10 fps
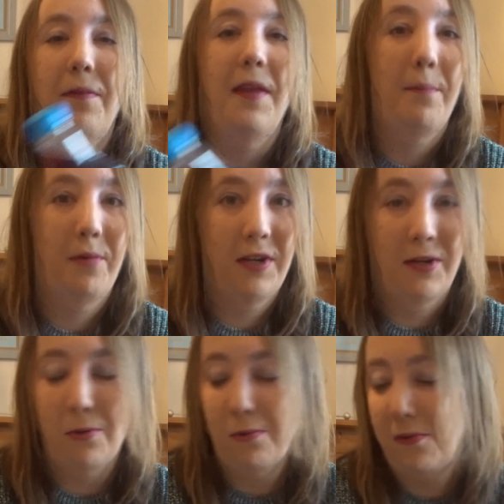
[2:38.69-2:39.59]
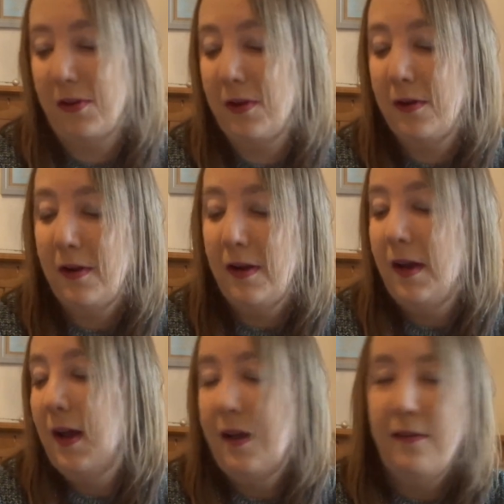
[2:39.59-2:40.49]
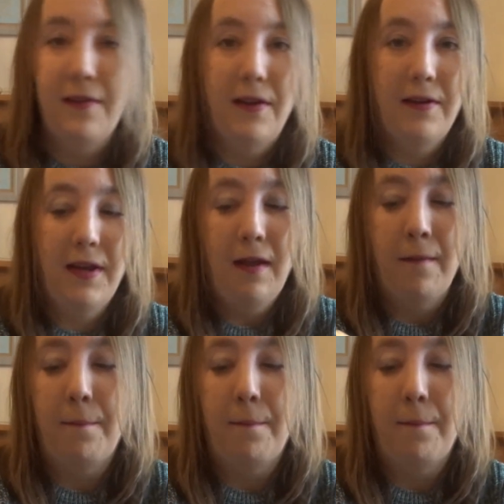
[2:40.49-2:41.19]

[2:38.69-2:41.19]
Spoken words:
They're pretty cool too. So yeah.